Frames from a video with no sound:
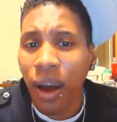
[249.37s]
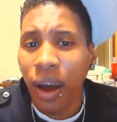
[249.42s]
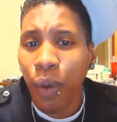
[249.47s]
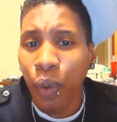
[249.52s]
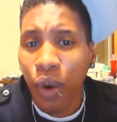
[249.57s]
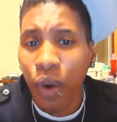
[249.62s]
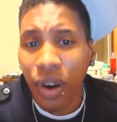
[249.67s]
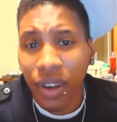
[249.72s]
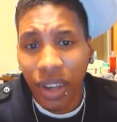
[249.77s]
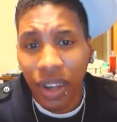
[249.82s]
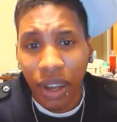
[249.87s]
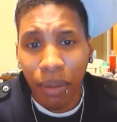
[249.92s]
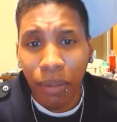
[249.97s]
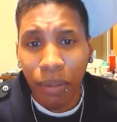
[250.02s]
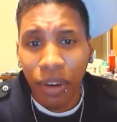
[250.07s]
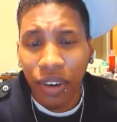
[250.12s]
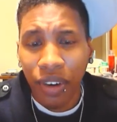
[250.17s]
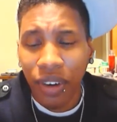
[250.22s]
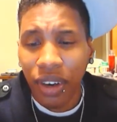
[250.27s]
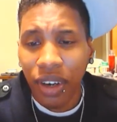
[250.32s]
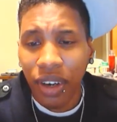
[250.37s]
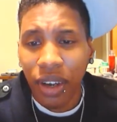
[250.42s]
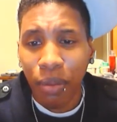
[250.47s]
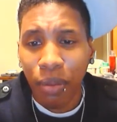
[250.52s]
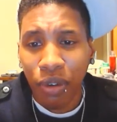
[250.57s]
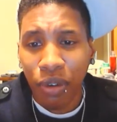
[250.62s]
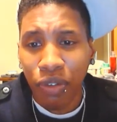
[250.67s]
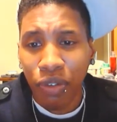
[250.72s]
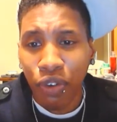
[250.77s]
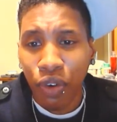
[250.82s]
I want to get married
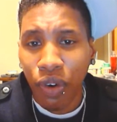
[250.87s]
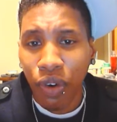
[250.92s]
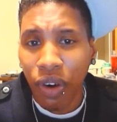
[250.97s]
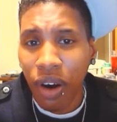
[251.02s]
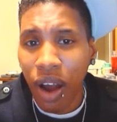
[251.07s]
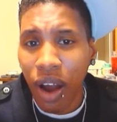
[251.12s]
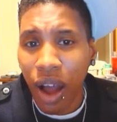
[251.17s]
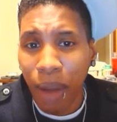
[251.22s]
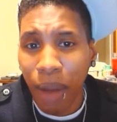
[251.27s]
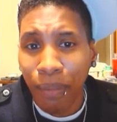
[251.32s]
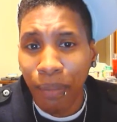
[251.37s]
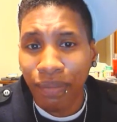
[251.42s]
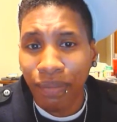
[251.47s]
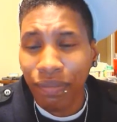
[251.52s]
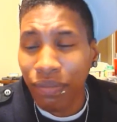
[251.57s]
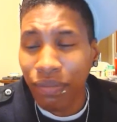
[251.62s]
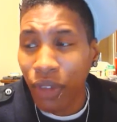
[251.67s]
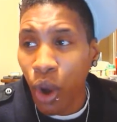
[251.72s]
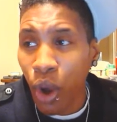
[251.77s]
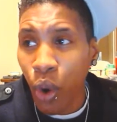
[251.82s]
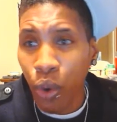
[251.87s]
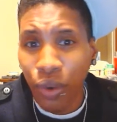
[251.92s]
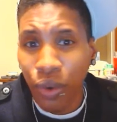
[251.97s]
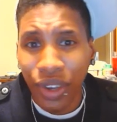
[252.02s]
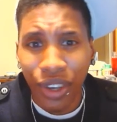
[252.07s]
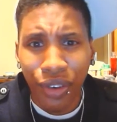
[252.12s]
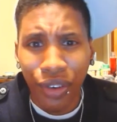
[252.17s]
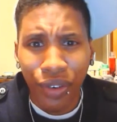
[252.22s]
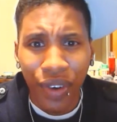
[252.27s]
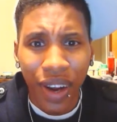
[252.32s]
before I'm old
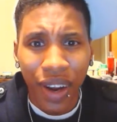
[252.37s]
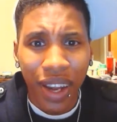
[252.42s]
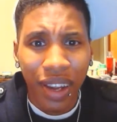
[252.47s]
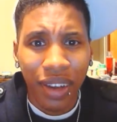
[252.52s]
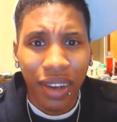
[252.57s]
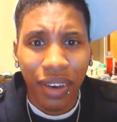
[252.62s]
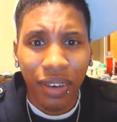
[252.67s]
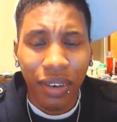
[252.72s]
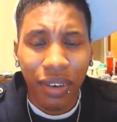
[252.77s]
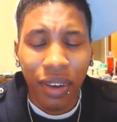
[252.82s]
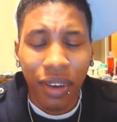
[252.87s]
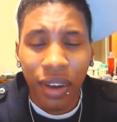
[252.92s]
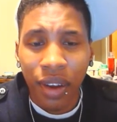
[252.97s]
and gray and